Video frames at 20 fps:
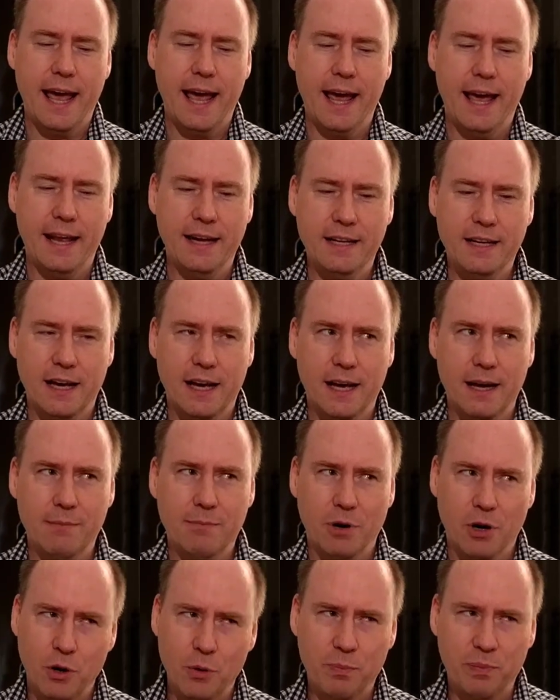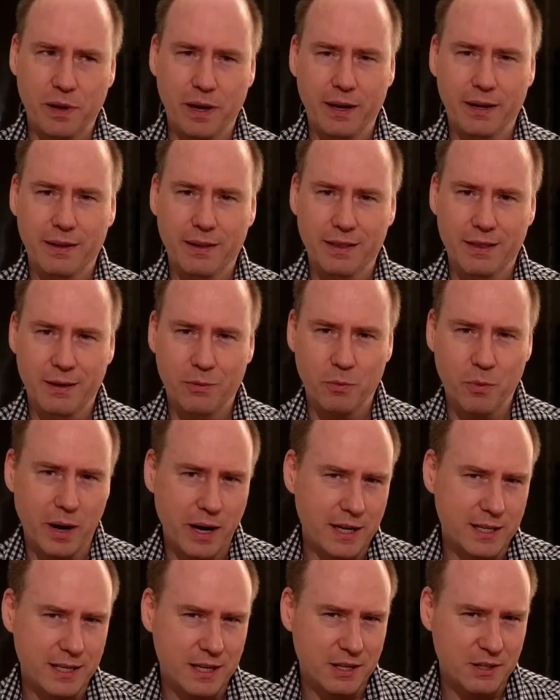And I'm hoping the
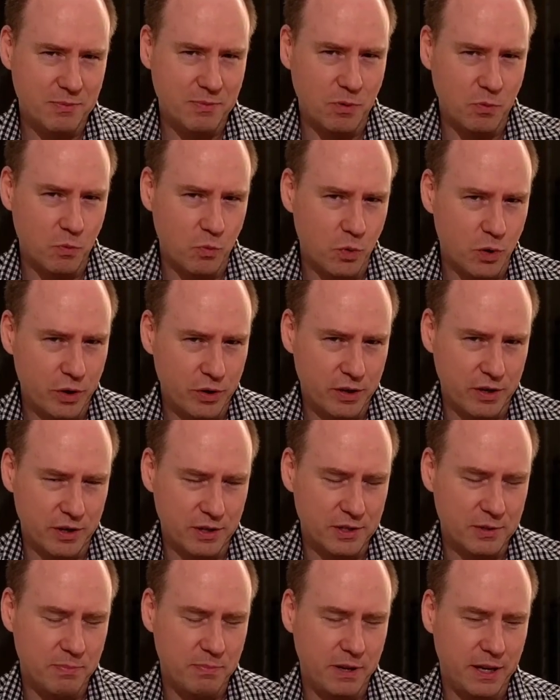wait has been worth it,